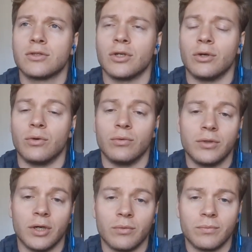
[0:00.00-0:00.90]
so,
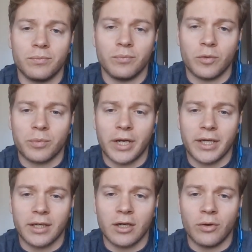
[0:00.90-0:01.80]
we'll probably
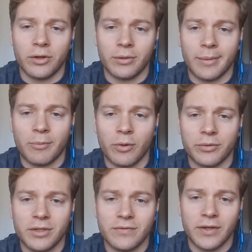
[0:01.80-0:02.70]
get going a little bit more
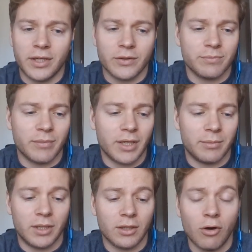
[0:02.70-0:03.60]
with these videos,
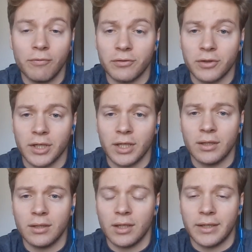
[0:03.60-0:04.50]
maybe,
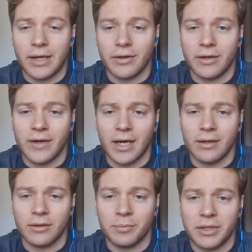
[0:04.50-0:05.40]
hopefully, now that I've
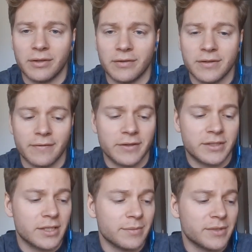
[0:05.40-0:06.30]
got a little bit of the
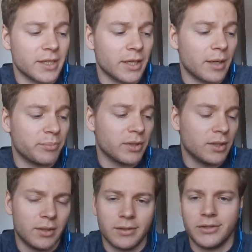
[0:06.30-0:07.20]
system set up.
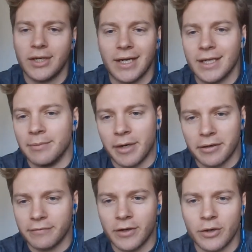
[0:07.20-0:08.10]
Still got to get a
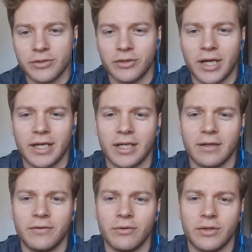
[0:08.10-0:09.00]
microphone, still got to
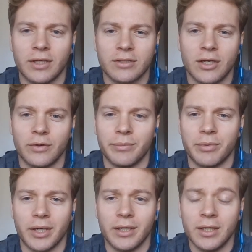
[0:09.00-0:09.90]
get a few things going,
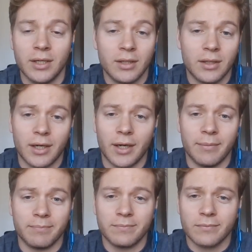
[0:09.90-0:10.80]
but
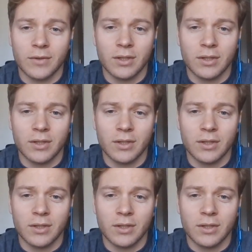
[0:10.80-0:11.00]
um,